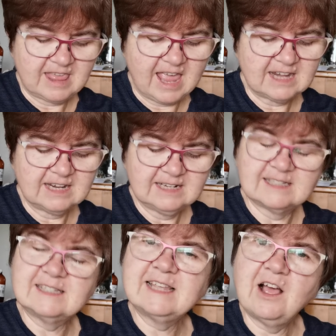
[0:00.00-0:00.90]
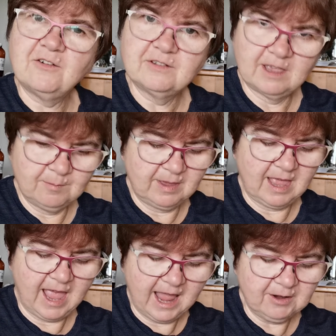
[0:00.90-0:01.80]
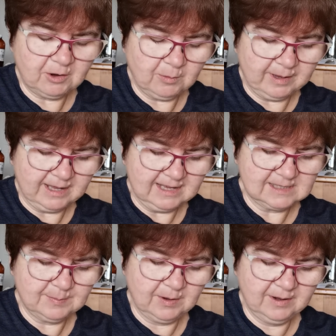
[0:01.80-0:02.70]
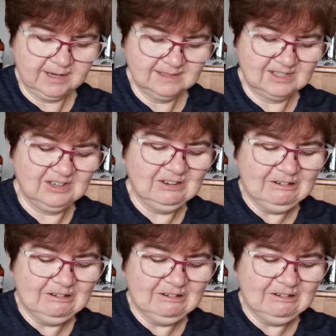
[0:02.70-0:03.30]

that in itself can be a harrowing experience.